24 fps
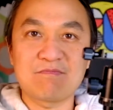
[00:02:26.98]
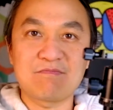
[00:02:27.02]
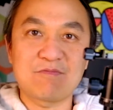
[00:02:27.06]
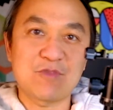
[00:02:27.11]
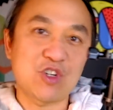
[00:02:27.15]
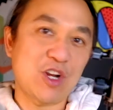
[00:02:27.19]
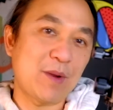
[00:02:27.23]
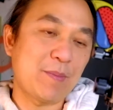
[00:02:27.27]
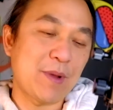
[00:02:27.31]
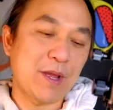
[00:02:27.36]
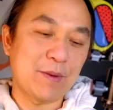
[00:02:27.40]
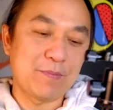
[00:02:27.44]

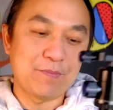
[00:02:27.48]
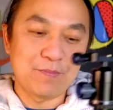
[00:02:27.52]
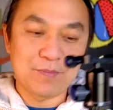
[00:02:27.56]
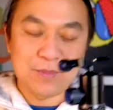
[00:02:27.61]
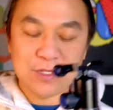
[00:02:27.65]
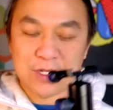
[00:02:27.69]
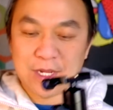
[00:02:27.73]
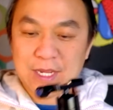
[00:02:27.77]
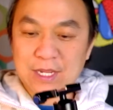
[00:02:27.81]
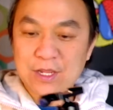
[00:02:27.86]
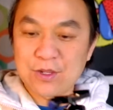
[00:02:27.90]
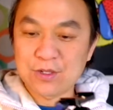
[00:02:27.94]
tripod,
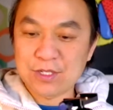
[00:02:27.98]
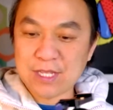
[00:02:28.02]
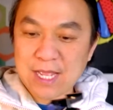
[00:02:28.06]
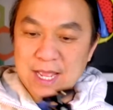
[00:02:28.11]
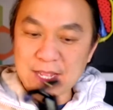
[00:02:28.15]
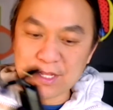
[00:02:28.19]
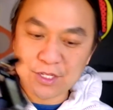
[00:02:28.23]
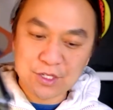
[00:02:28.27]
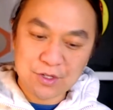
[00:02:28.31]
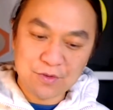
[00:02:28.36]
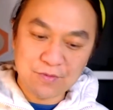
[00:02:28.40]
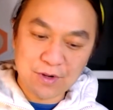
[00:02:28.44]
so I use
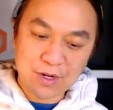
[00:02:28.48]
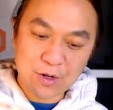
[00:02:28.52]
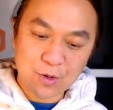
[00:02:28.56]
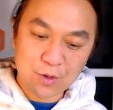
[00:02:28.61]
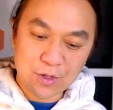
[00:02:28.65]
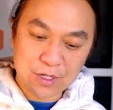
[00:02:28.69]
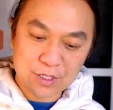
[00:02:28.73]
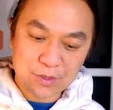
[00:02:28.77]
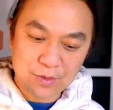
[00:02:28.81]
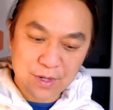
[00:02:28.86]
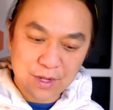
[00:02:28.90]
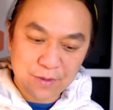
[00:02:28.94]
that to
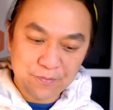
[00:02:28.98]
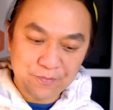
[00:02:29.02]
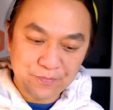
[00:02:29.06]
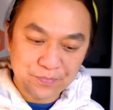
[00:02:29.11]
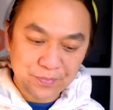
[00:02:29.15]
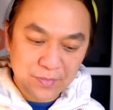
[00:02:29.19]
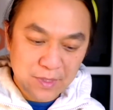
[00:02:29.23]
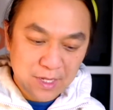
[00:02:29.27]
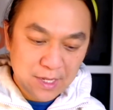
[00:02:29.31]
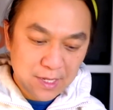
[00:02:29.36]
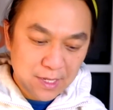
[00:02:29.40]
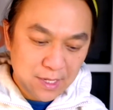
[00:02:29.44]
record as well.
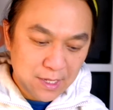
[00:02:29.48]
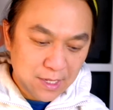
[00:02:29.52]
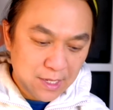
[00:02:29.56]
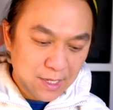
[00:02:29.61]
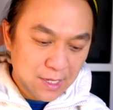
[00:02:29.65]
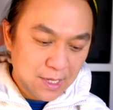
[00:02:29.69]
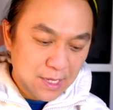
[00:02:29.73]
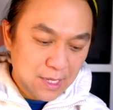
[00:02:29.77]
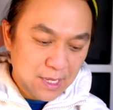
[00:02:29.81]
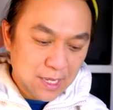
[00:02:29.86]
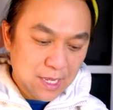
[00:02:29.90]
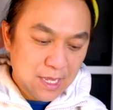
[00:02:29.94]

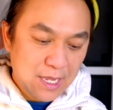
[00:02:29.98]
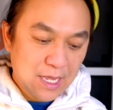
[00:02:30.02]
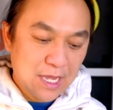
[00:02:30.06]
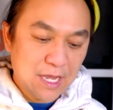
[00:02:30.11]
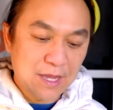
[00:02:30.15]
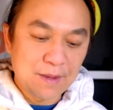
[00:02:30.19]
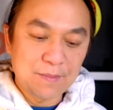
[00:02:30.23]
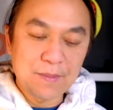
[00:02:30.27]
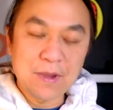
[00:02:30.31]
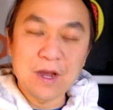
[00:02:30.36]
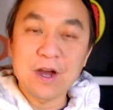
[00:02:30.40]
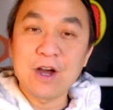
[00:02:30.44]

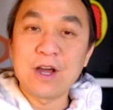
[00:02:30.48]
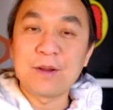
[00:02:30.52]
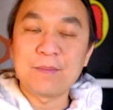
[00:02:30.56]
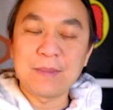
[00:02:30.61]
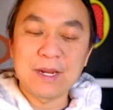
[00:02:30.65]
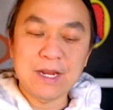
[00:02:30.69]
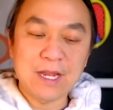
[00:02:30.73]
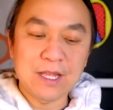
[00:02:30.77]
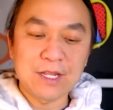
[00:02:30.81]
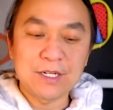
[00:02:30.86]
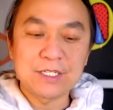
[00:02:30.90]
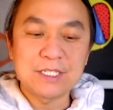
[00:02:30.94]
On
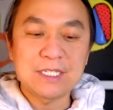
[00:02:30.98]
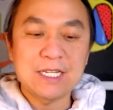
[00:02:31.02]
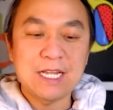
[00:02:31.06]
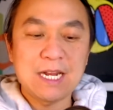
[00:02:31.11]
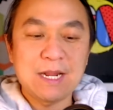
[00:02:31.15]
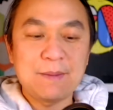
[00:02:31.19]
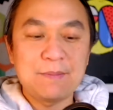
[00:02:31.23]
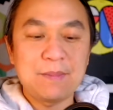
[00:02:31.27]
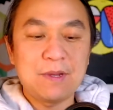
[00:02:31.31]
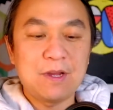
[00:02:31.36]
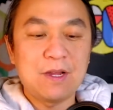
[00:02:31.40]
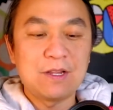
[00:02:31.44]
this
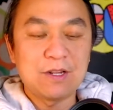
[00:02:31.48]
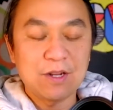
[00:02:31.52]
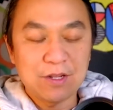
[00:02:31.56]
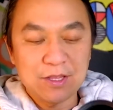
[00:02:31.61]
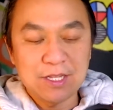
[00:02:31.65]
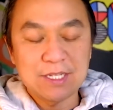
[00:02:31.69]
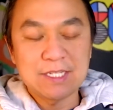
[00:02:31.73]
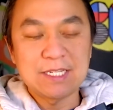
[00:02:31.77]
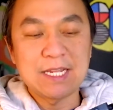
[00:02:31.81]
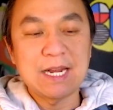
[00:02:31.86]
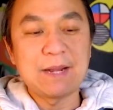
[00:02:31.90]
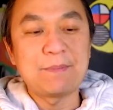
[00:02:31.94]
setup,
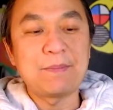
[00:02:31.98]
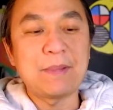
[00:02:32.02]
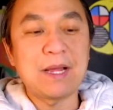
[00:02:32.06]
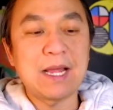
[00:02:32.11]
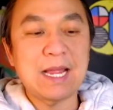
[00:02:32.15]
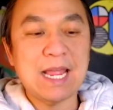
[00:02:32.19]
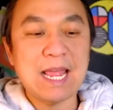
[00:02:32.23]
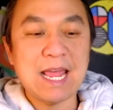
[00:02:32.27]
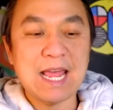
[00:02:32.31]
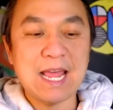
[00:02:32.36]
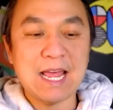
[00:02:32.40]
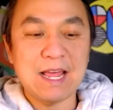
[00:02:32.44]
I
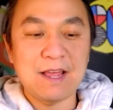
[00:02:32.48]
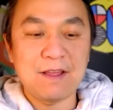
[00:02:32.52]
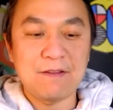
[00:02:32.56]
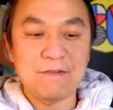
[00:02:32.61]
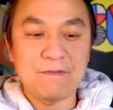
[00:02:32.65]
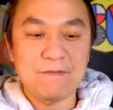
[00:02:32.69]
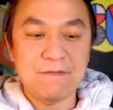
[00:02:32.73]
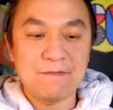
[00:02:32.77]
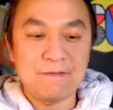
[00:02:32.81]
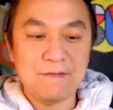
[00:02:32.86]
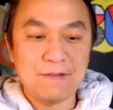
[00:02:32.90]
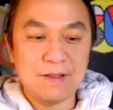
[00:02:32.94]

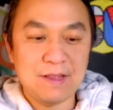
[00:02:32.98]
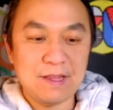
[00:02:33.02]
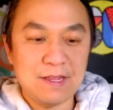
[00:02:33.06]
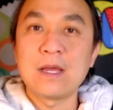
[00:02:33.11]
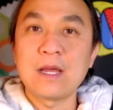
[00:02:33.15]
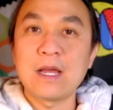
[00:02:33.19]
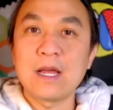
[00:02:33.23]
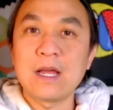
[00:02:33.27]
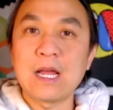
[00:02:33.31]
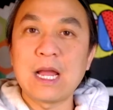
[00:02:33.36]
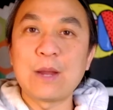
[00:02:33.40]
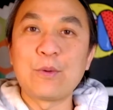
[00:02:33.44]

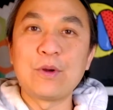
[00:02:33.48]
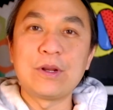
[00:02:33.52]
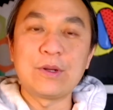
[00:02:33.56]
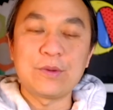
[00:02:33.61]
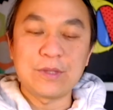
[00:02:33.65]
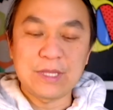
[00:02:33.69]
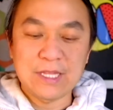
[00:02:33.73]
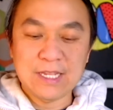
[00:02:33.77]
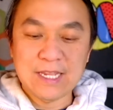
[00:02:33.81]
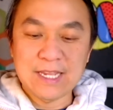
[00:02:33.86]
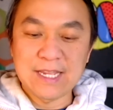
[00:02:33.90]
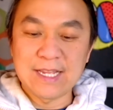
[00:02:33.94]
went
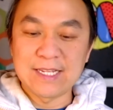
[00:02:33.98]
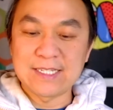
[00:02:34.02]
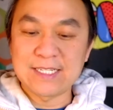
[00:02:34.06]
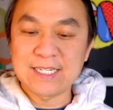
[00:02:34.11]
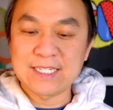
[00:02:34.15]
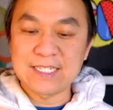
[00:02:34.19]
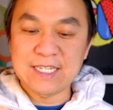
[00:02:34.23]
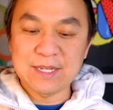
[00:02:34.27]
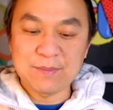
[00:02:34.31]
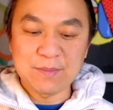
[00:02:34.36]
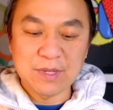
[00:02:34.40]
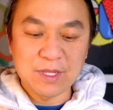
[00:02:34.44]
with the
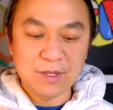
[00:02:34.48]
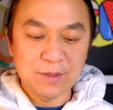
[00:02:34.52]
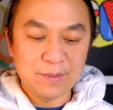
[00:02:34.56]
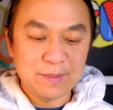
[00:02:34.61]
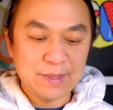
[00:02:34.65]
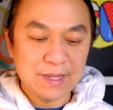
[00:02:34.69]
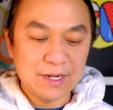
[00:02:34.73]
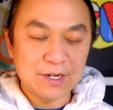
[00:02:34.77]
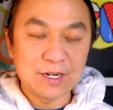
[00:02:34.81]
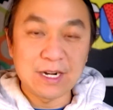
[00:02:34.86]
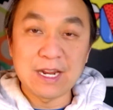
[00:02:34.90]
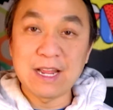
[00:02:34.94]

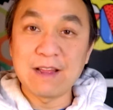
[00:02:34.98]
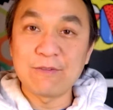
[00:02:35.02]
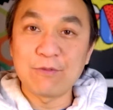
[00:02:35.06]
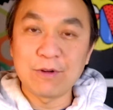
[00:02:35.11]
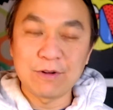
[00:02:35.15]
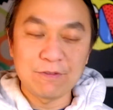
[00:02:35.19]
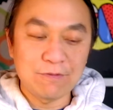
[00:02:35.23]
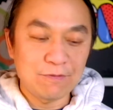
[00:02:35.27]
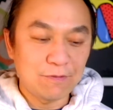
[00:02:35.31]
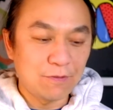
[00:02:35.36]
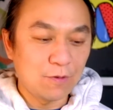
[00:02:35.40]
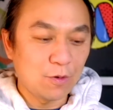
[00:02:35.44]
16mm
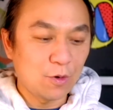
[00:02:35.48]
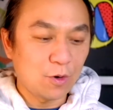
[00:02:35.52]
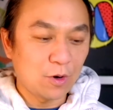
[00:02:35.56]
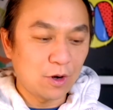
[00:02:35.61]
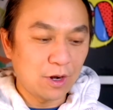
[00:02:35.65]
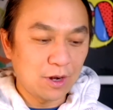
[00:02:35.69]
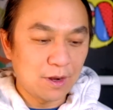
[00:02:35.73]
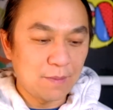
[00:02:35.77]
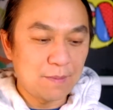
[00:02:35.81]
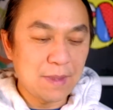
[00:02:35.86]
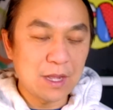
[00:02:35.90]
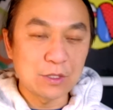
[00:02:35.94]

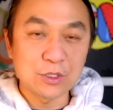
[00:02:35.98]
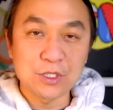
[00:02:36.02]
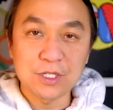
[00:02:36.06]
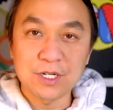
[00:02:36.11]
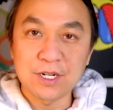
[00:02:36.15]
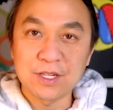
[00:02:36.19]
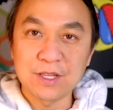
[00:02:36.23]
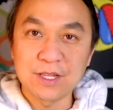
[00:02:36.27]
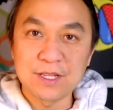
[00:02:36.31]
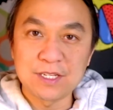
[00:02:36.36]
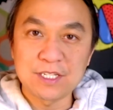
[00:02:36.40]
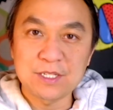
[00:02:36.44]
f1.4 mounted
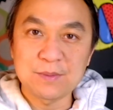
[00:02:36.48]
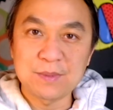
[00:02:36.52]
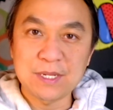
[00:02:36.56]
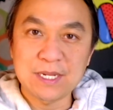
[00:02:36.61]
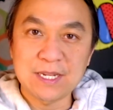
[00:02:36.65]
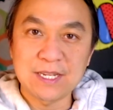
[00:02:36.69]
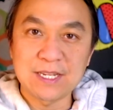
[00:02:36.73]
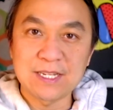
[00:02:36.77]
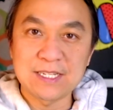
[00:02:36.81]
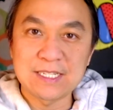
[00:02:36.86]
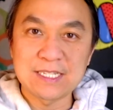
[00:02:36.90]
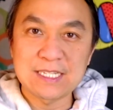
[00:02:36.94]
on this
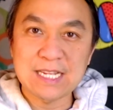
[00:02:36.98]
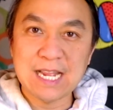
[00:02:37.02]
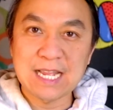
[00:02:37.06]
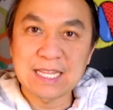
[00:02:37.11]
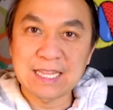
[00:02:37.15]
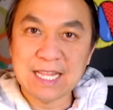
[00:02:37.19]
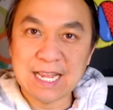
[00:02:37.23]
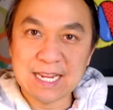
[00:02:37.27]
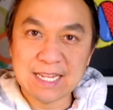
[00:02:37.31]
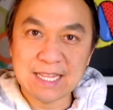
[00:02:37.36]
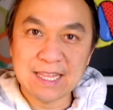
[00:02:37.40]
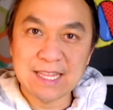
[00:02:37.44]
because I
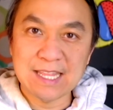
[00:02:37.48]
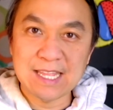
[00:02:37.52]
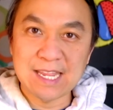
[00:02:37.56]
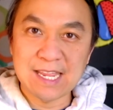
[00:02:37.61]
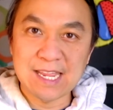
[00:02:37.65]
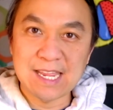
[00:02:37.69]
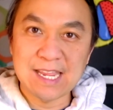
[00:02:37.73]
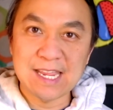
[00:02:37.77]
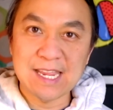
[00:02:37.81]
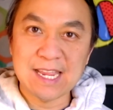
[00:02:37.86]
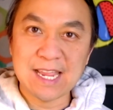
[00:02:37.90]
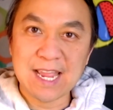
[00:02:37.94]
like
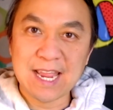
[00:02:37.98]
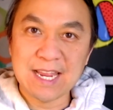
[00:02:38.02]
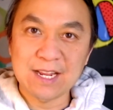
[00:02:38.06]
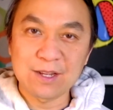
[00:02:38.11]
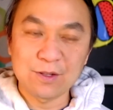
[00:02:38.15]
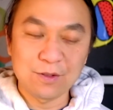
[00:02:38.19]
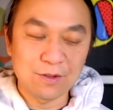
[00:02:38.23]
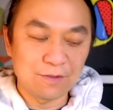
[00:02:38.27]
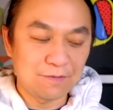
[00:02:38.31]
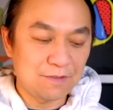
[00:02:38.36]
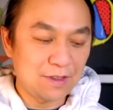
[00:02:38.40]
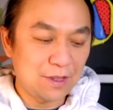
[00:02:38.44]
the
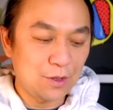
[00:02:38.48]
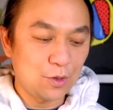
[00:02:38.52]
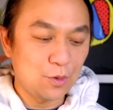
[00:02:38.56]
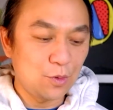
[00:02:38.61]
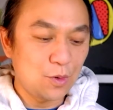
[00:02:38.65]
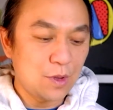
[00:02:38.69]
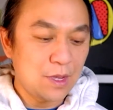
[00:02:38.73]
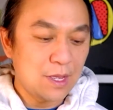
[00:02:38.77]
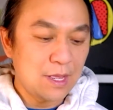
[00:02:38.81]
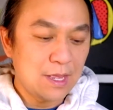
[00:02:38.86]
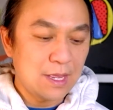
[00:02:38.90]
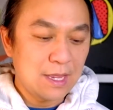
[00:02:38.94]
angle of view.
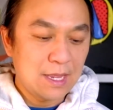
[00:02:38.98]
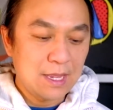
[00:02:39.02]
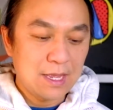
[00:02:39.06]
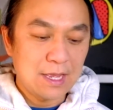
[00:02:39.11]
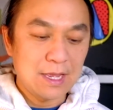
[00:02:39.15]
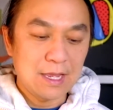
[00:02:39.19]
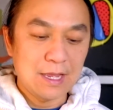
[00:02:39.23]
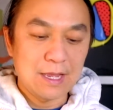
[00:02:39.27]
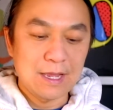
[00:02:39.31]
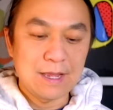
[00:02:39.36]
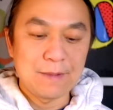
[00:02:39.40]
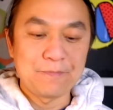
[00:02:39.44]

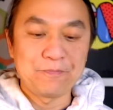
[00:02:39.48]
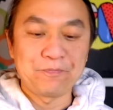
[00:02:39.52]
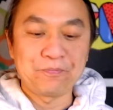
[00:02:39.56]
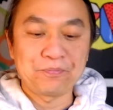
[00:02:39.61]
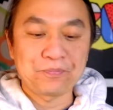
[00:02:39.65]
I